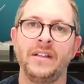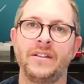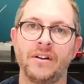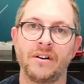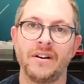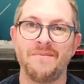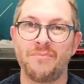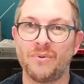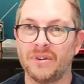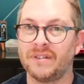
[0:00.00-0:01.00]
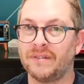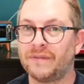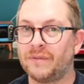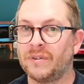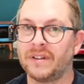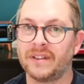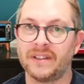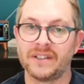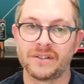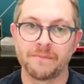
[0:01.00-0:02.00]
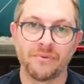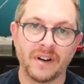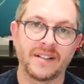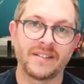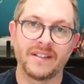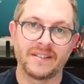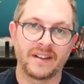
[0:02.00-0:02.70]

that are important for this process.